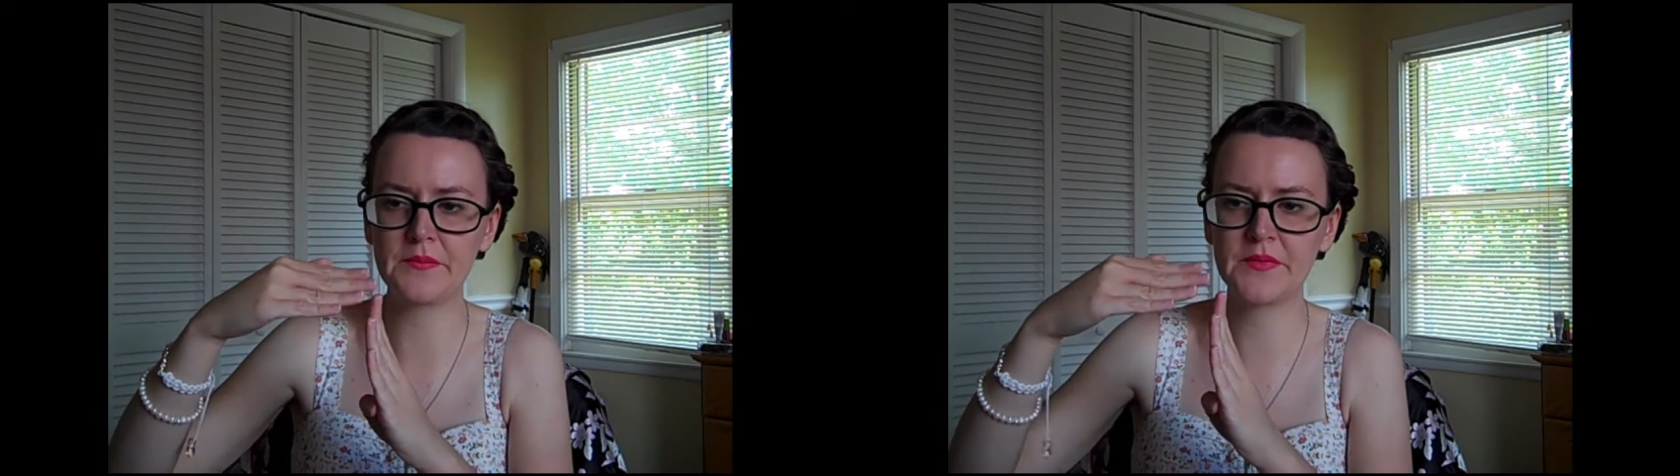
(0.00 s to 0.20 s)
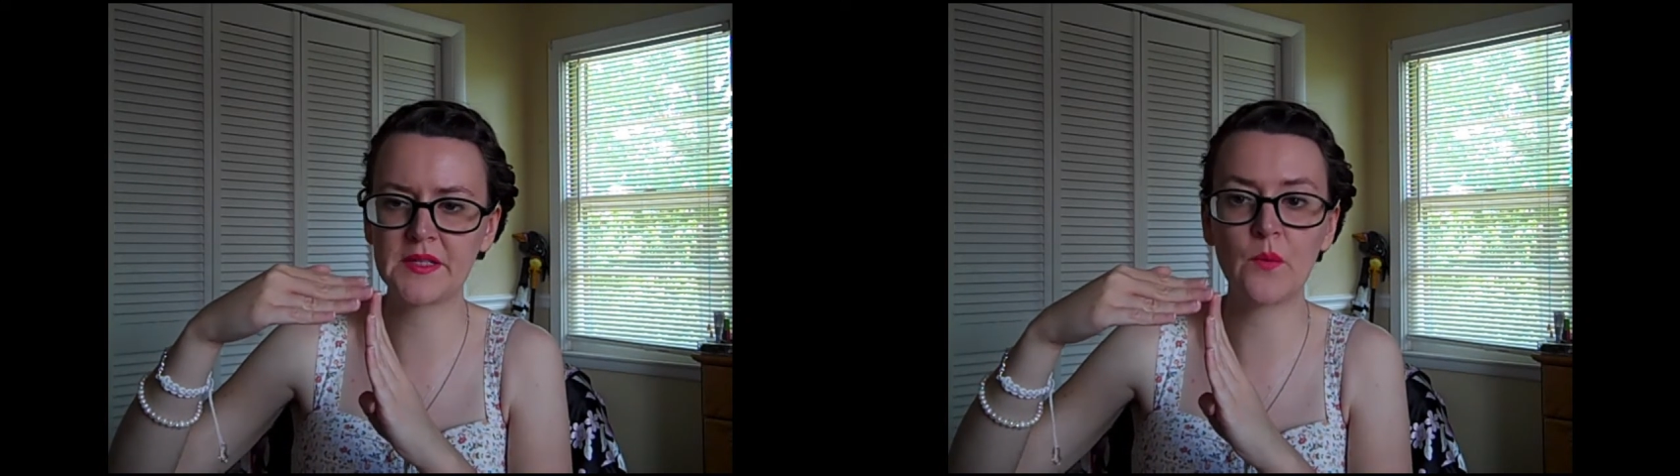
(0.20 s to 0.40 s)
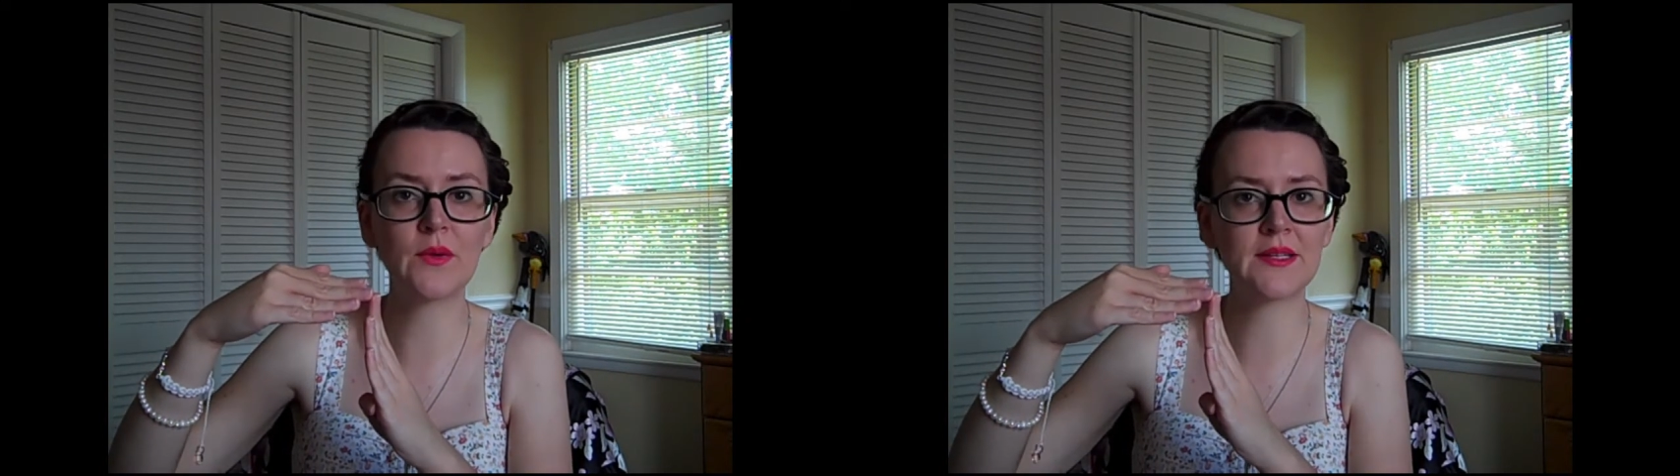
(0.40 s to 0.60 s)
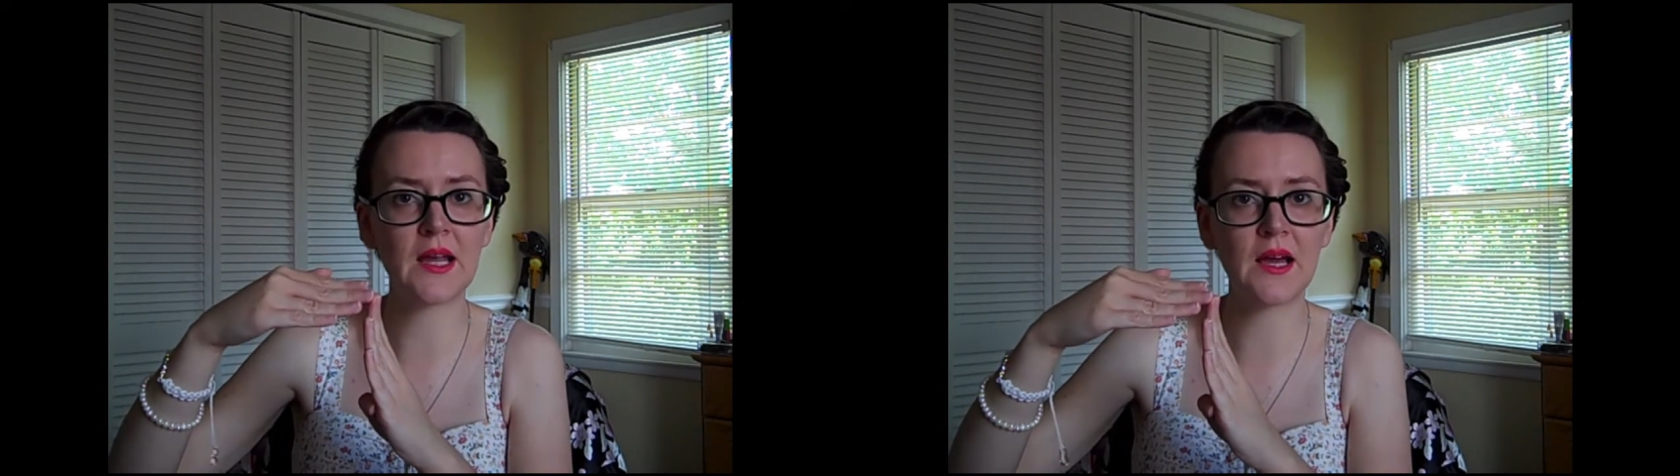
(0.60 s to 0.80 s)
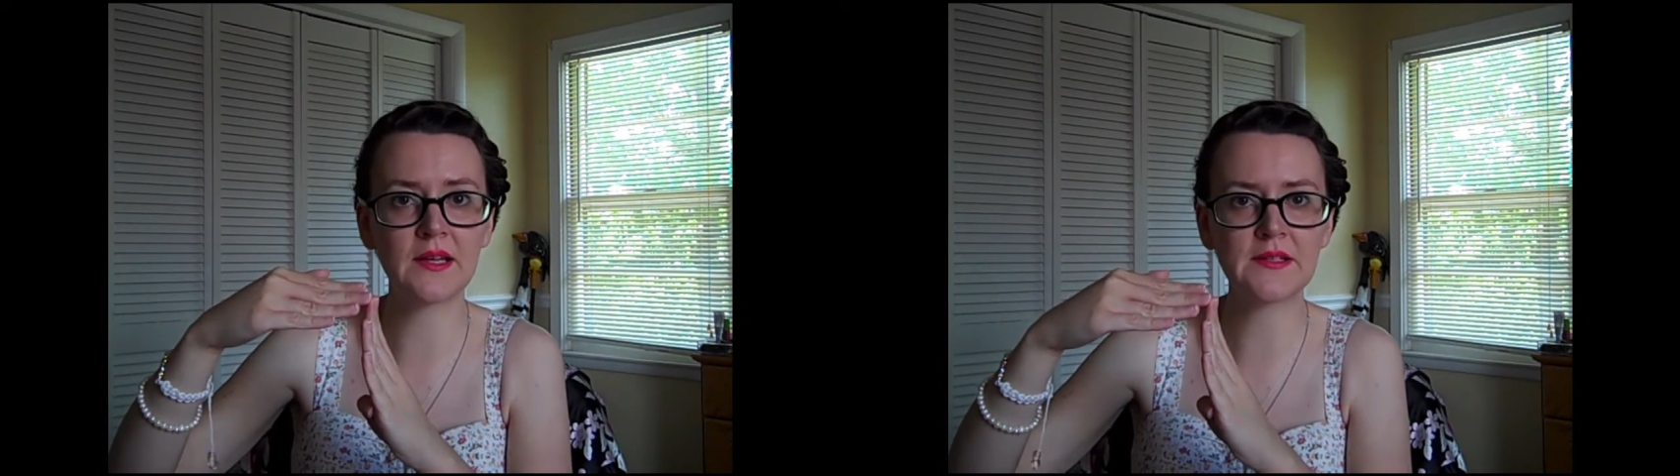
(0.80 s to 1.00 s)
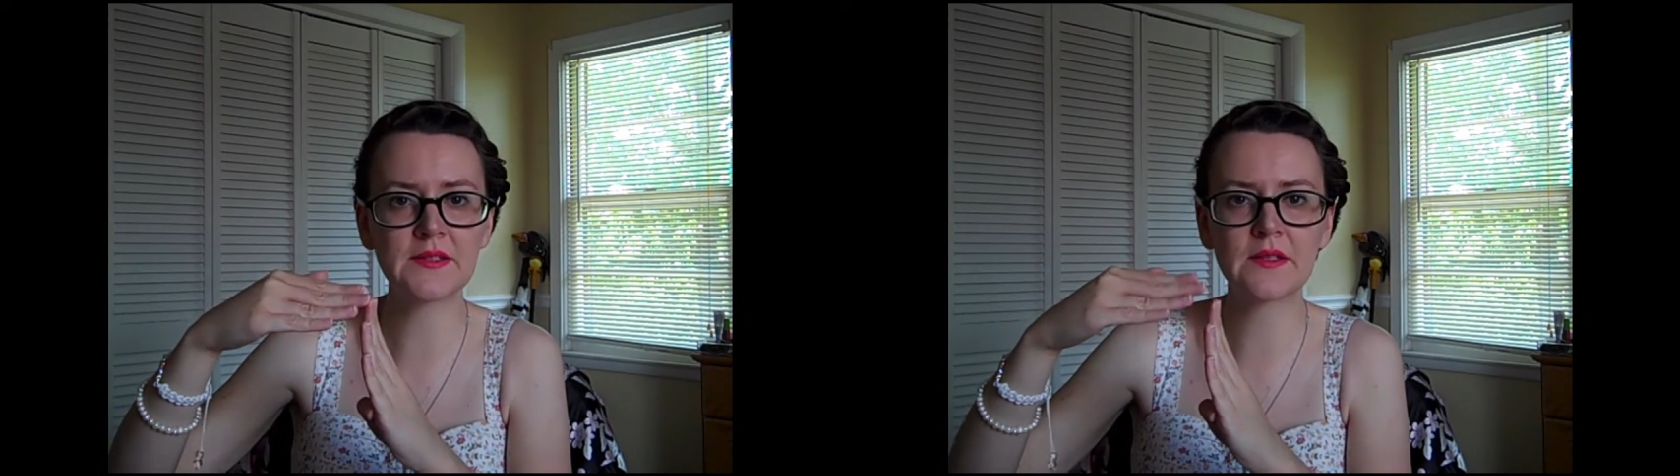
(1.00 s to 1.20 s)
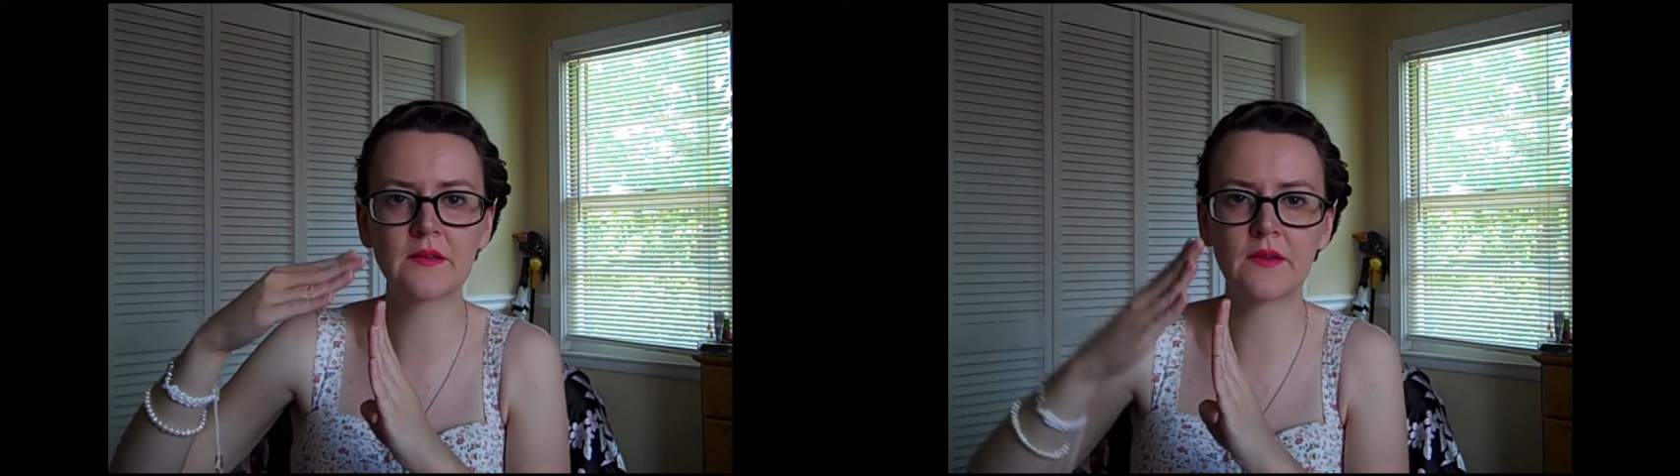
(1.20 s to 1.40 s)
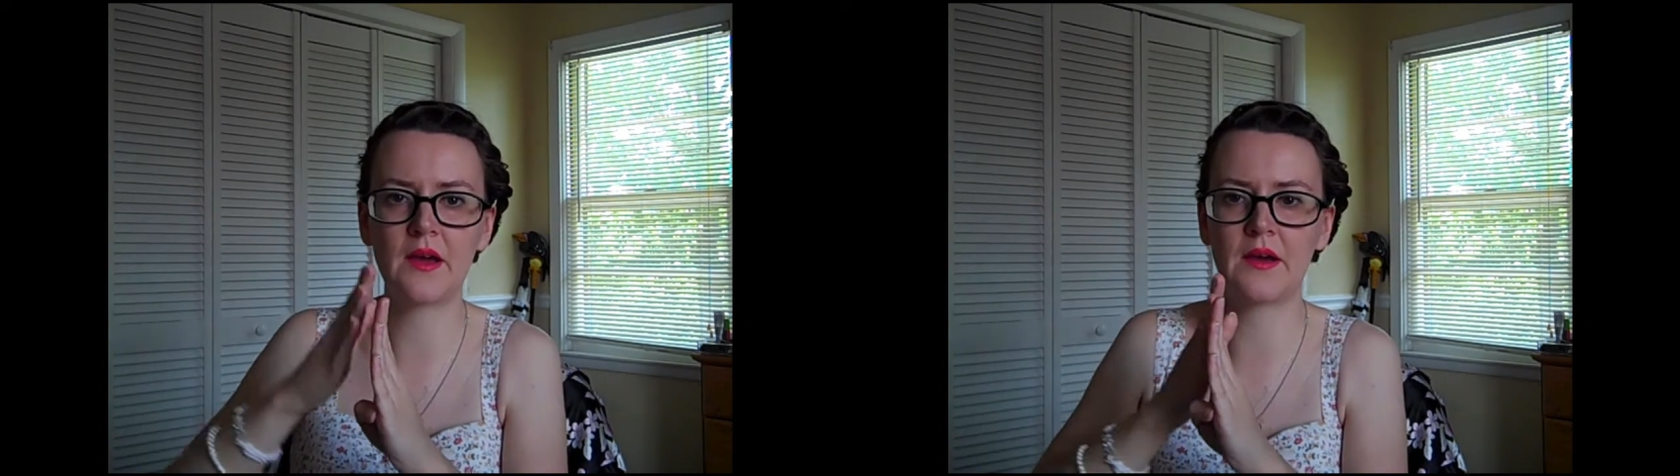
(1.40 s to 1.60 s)
someone
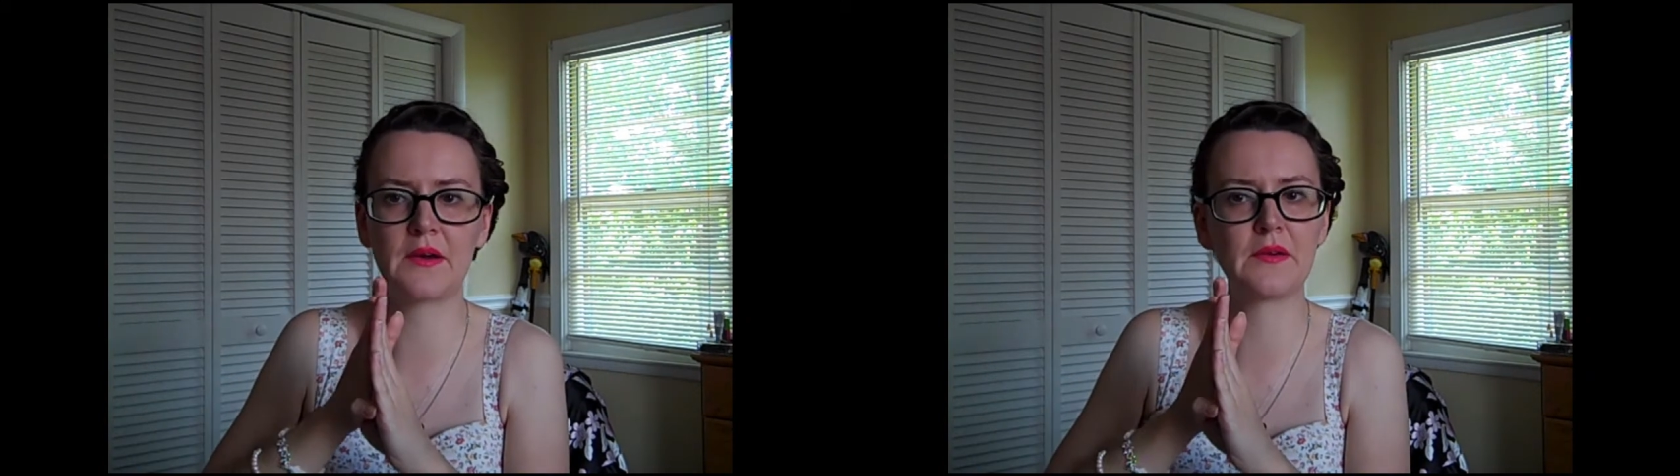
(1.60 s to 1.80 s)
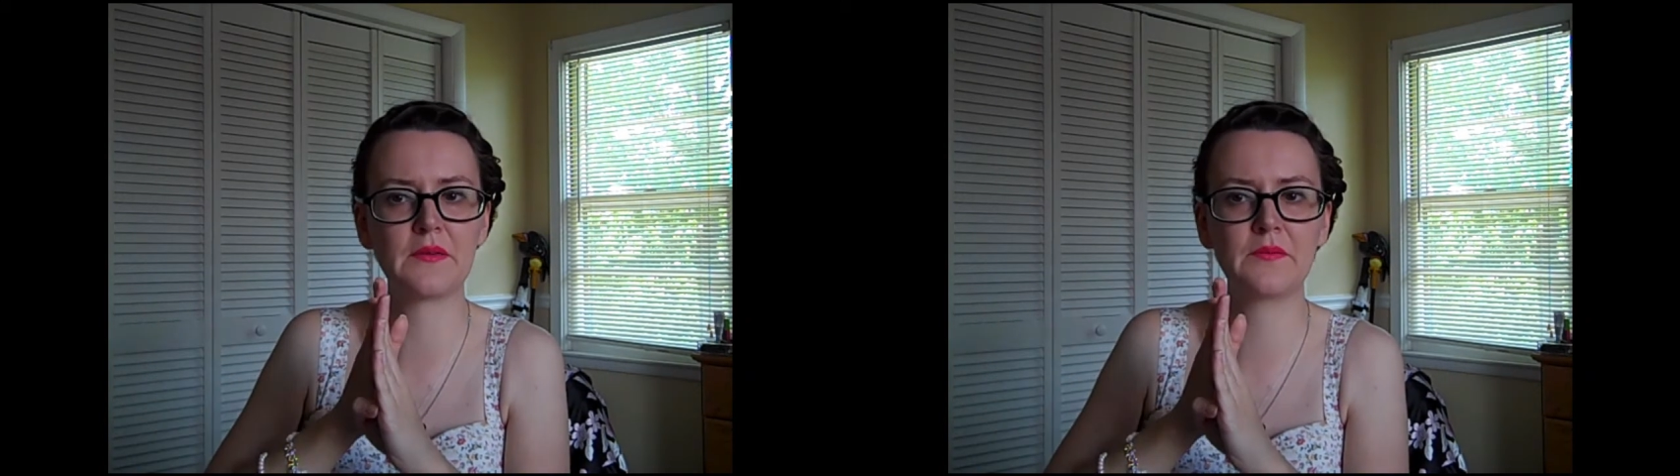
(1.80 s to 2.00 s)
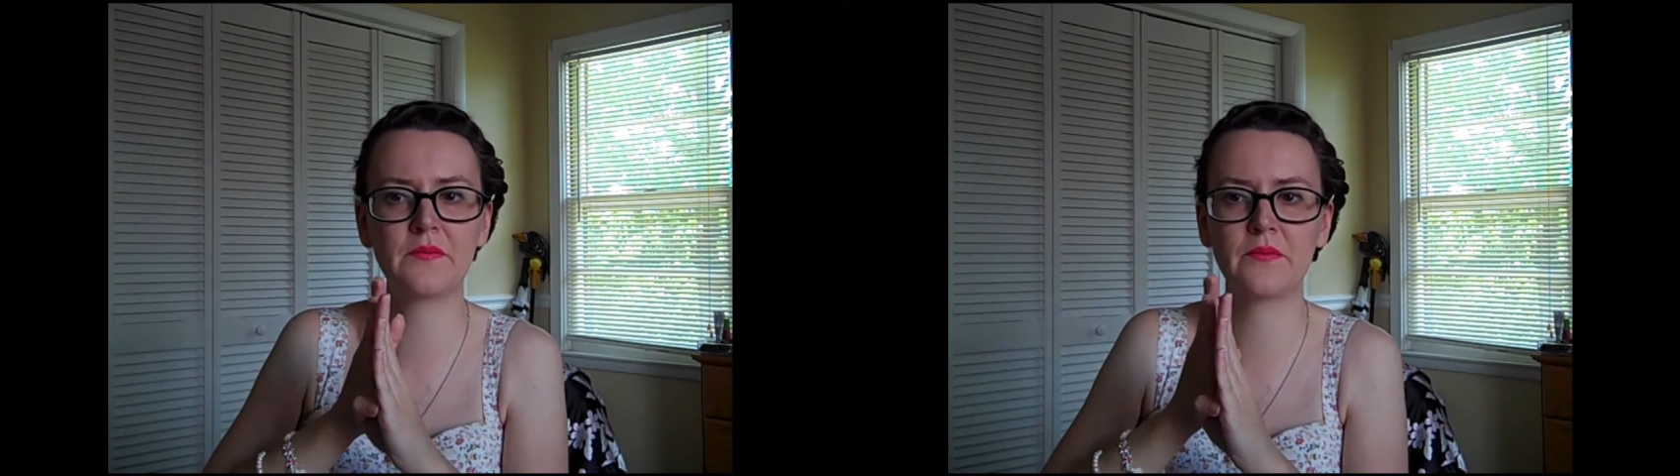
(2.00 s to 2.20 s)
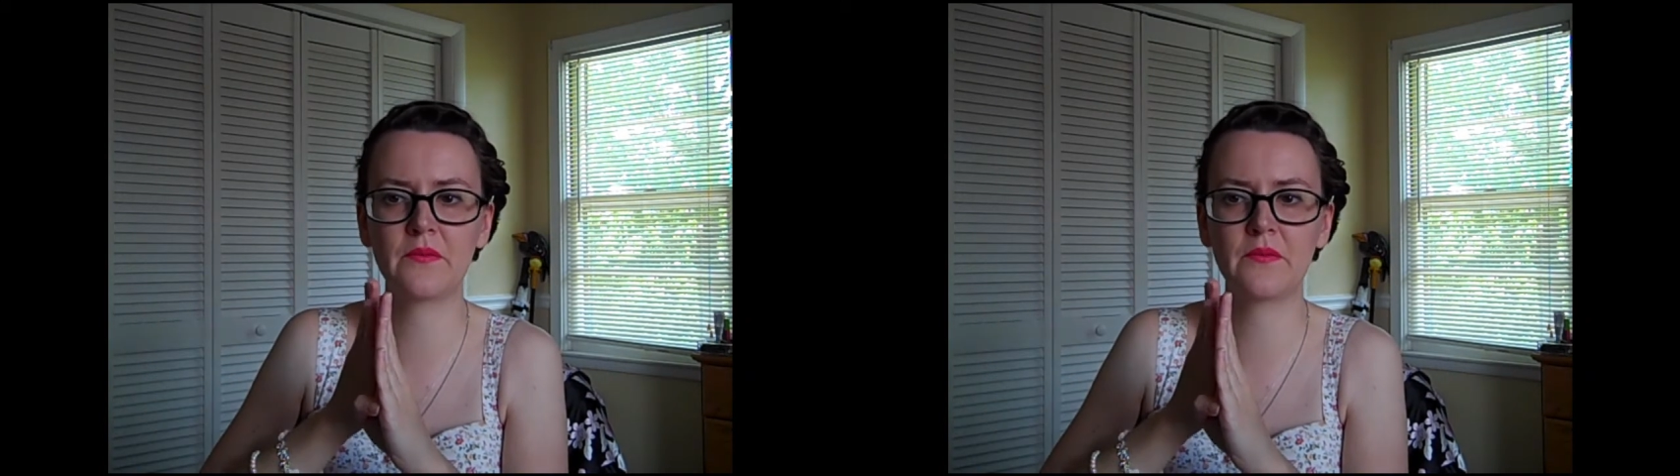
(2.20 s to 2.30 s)
dies, and